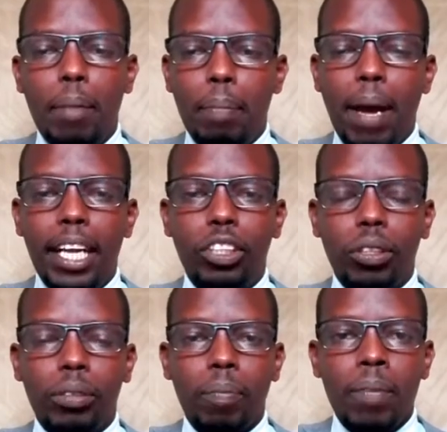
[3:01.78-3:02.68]
and
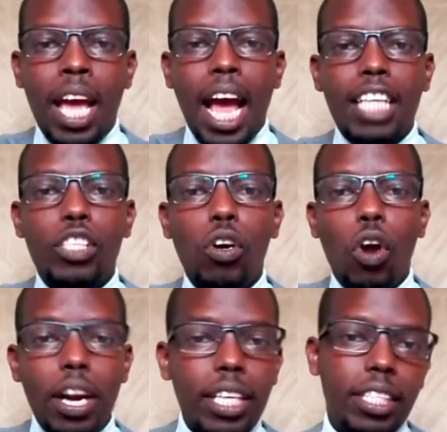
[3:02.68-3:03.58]
preparation. And so
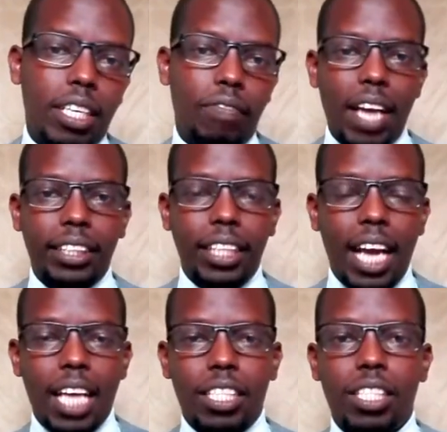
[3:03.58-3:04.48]
God is
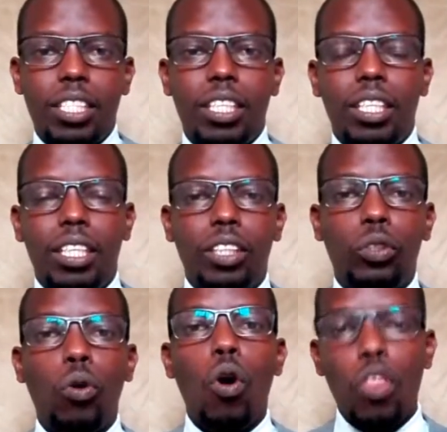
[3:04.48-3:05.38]
inviting us
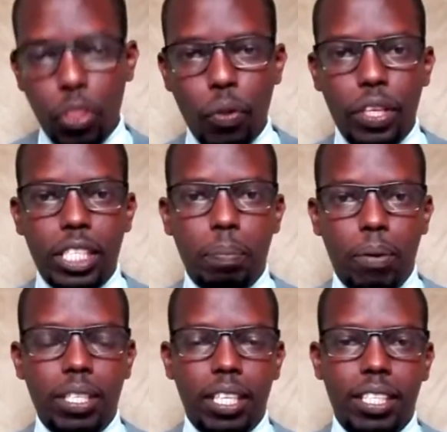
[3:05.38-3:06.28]
to go through this
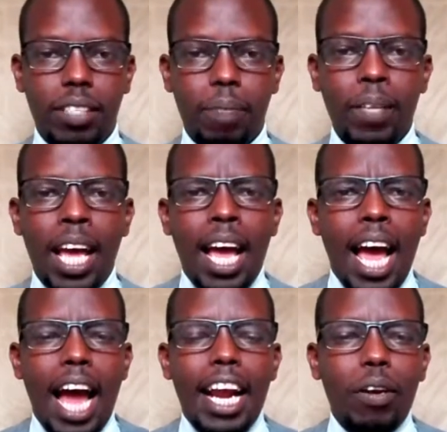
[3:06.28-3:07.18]
process.
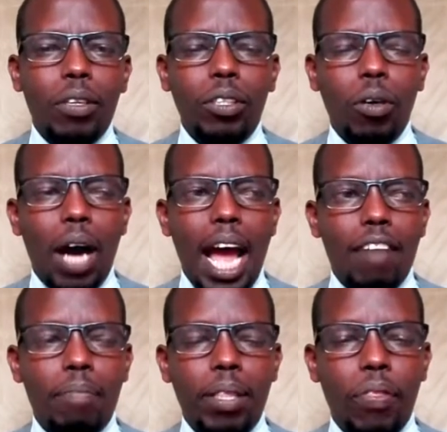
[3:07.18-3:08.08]
And I don't know, I
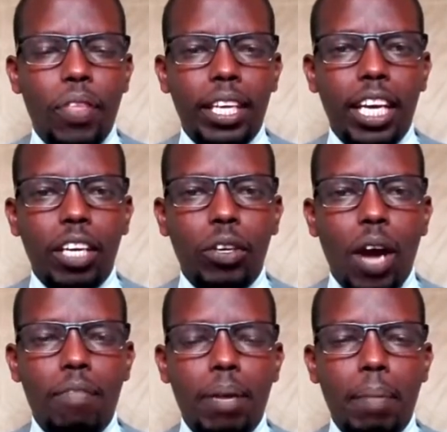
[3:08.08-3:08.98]
have been thinking,
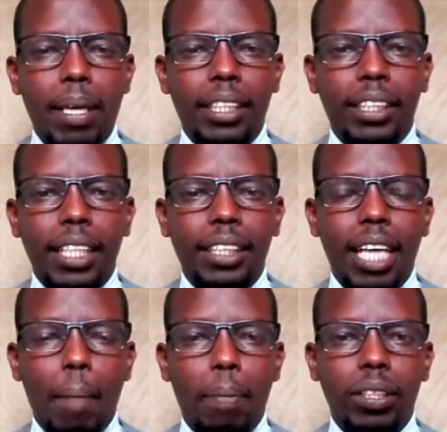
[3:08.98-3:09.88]
I've been
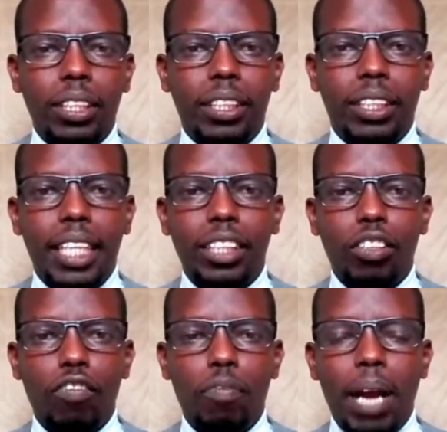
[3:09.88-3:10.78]
meditating upon these
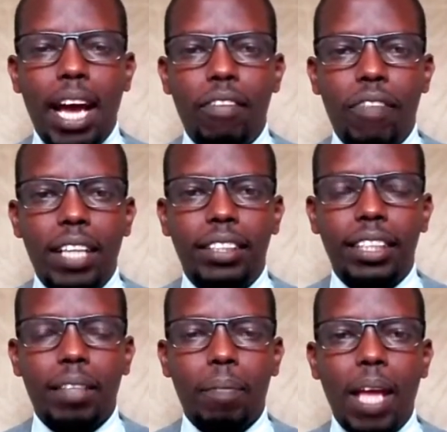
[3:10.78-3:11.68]
days of prayer and
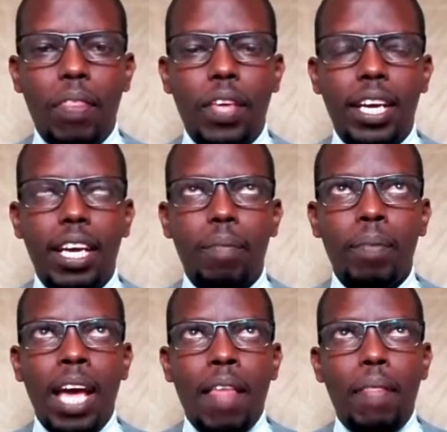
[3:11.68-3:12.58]
fasting. I'm
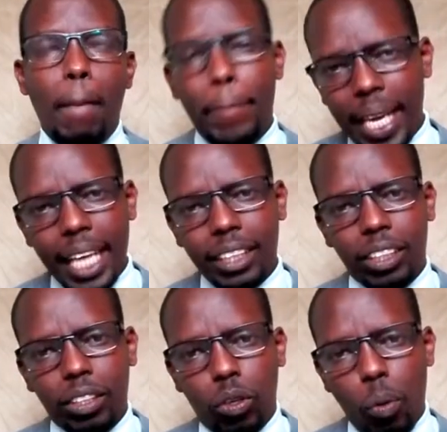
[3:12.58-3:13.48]
thinking the
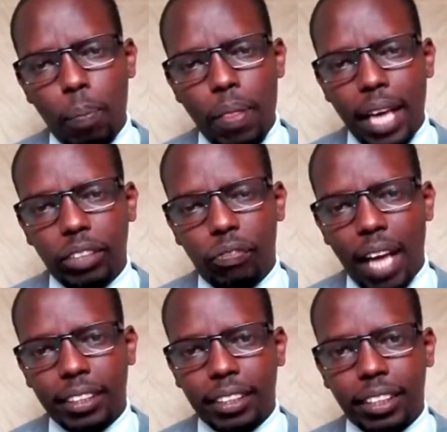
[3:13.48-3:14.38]
biggest group that
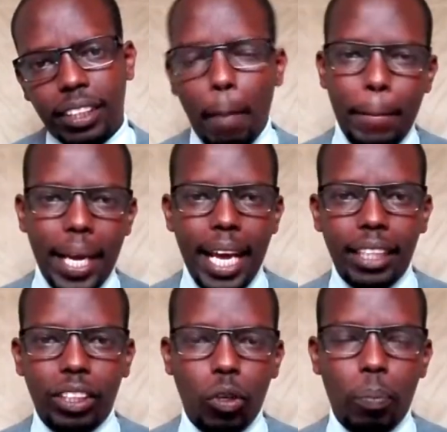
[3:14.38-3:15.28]
fasts, the
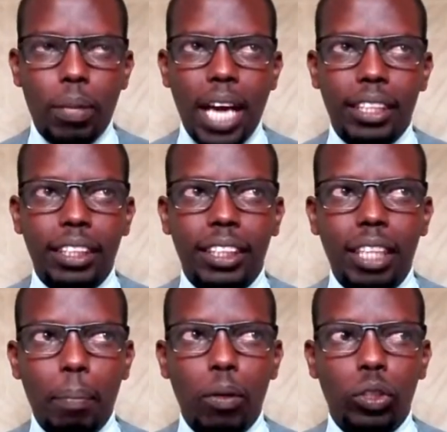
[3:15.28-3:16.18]
biggest group that
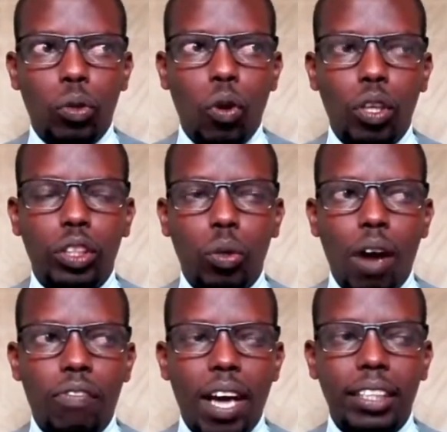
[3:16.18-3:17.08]
is able to go
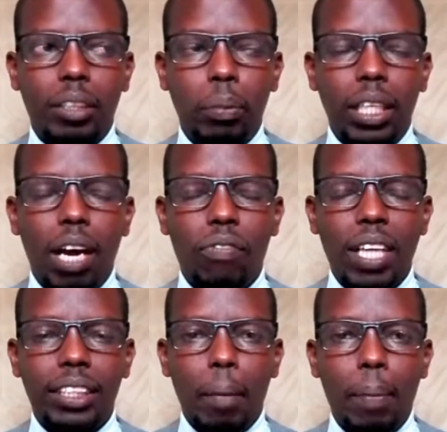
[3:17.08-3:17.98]
through a
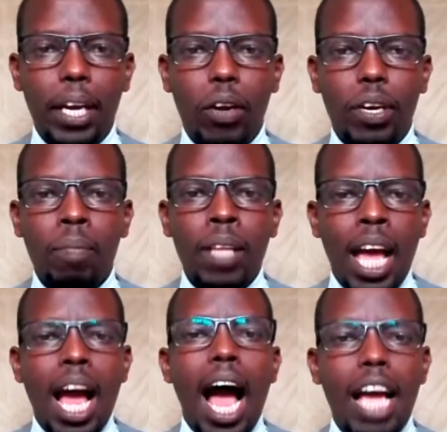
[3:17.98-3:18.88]
fasting period
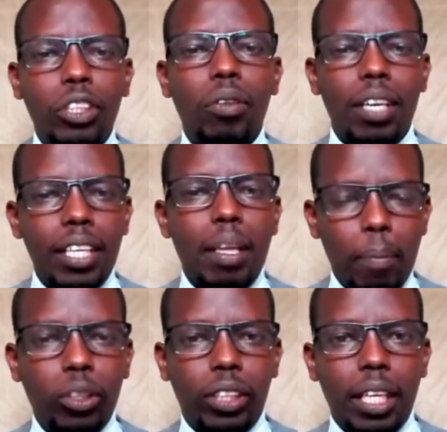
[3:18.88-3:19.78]
are usually the
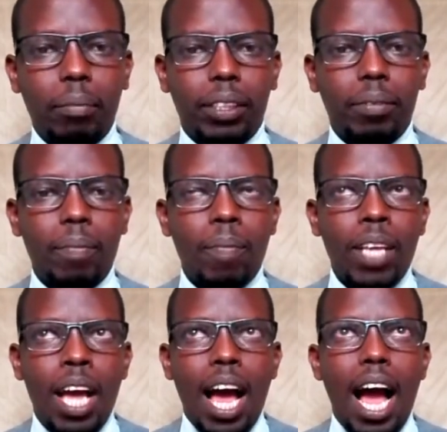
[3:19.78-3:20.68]
Muslims.
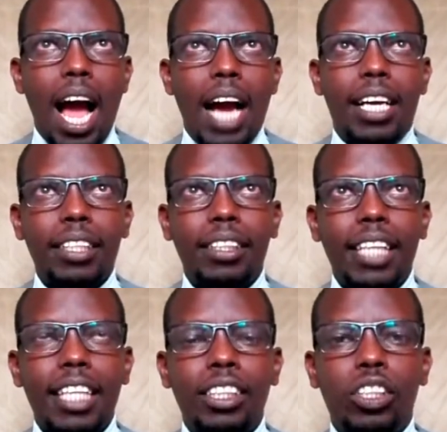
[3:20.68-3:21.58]

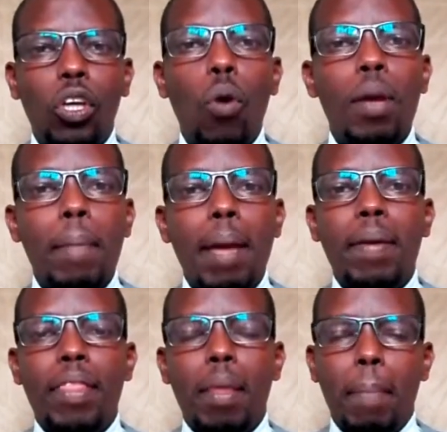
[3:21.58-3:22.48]
Christians, though we may
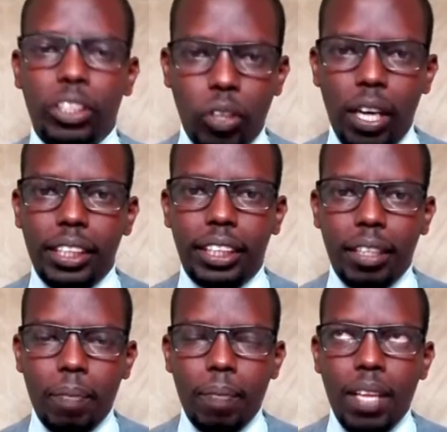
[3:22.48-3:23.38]
be the
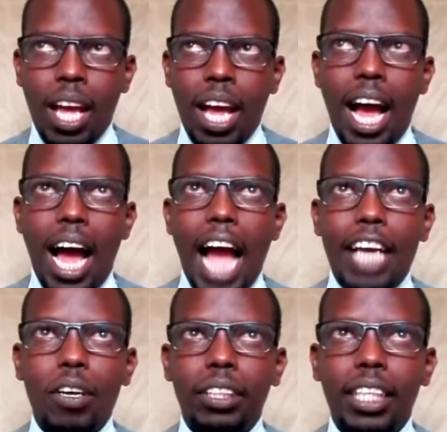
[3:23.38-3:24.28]
majority,
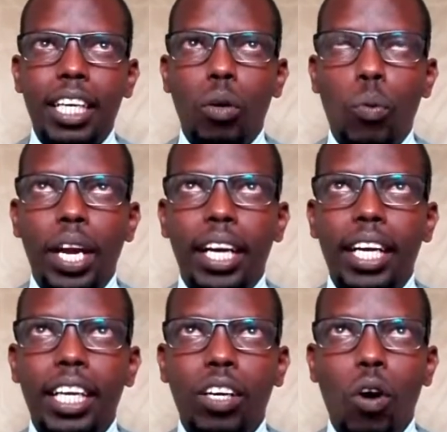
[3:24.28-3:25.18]
I don't think we
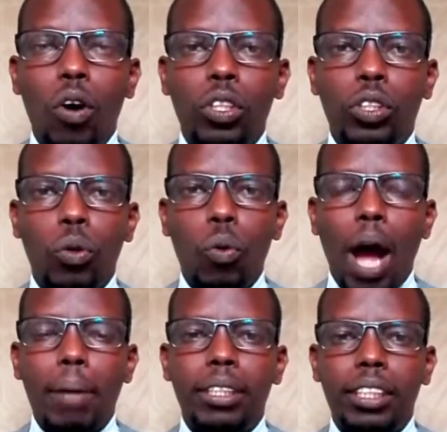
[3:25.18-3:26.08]
really go through
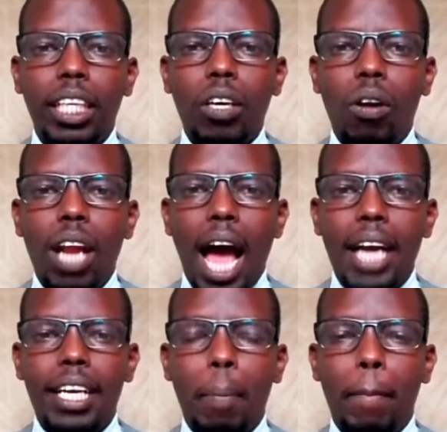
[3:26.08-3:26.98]
a
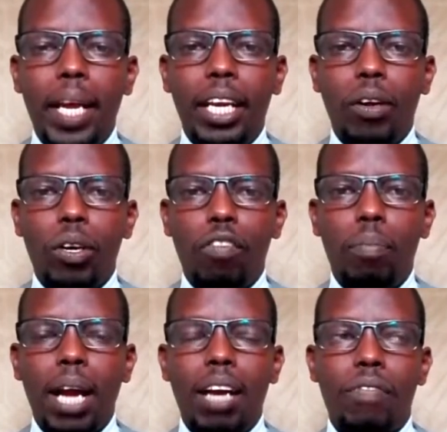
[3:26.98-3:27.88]
single-handed period
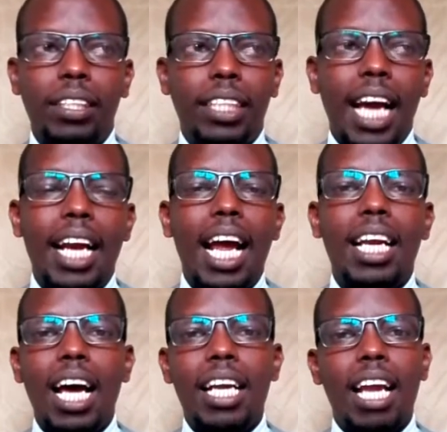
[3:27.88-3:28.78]
of prayer and fasting. And
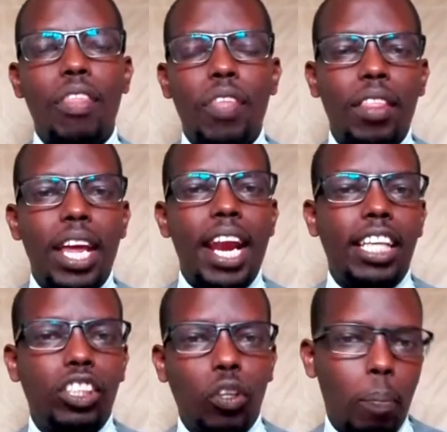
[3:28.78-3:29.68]
I think the
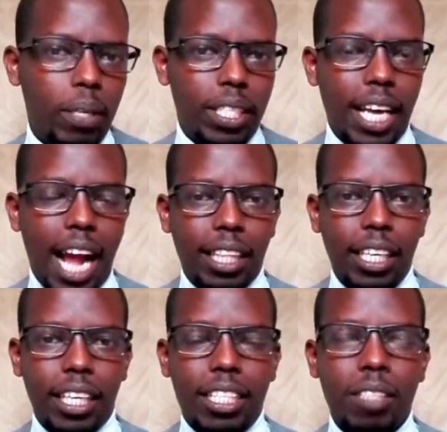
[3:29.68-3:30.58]
next group is the
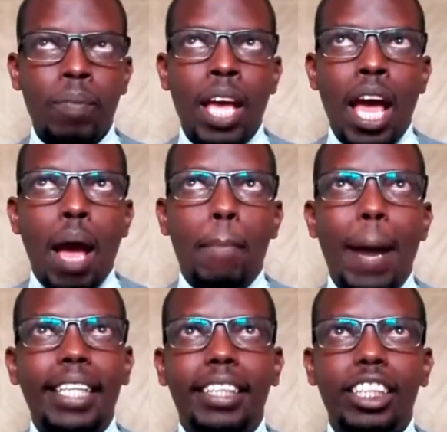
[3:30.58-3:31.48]
Catholics.
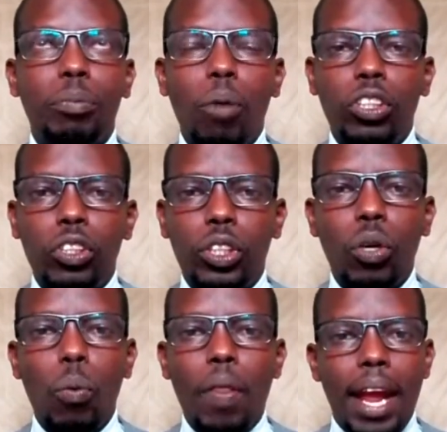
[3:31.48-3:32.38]
But it is more to
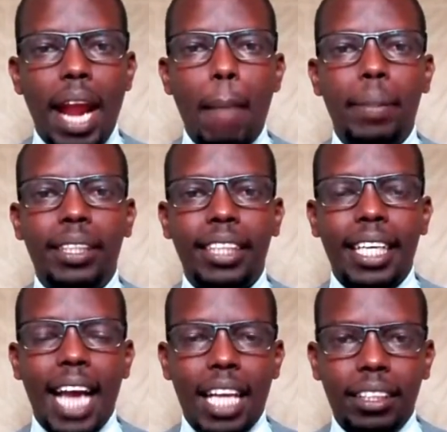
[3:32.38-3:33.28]
do with an
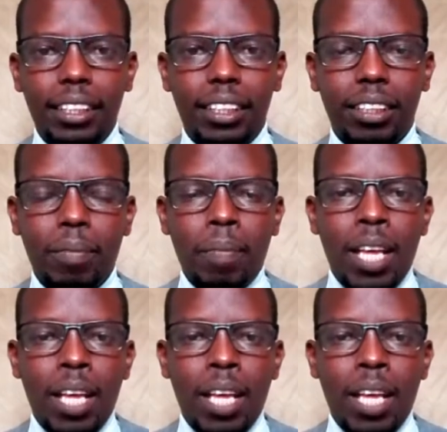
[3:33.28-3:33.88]
abstinence